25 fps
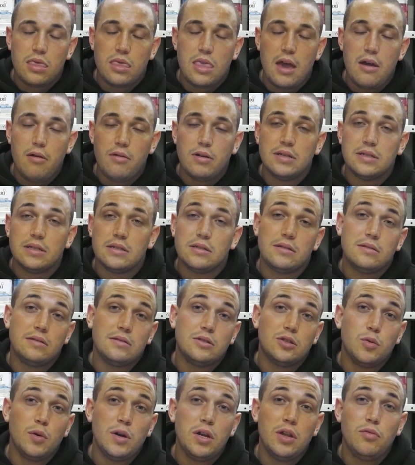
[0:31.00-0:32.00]
there is
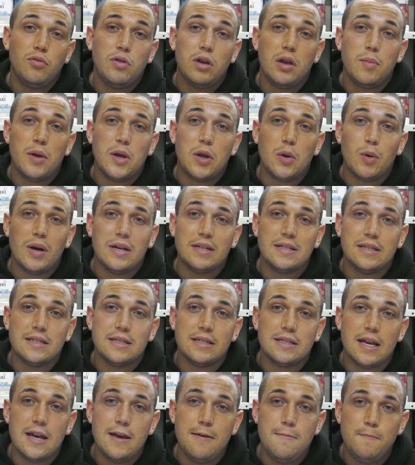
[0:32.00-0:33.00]
23 amino
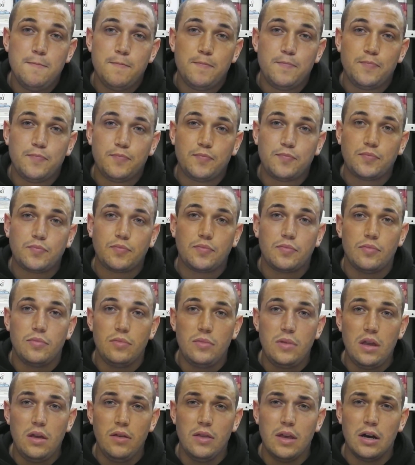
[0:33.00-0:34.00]
acids there
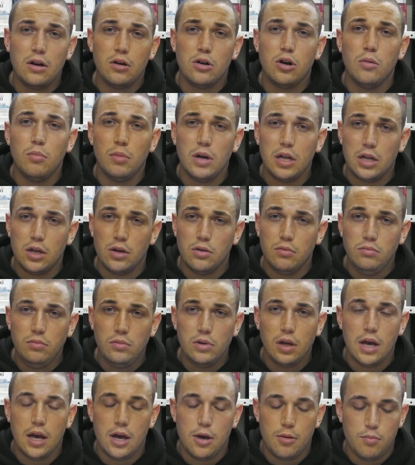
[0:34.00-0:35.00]
that are commonly known,
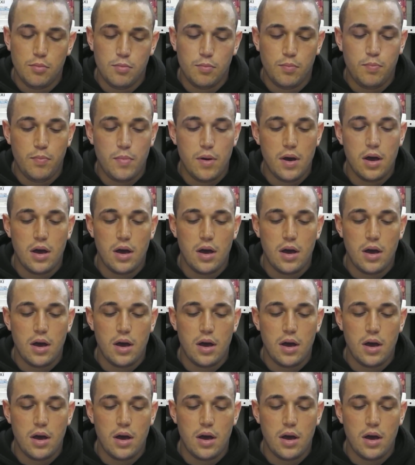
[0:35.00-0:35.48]
and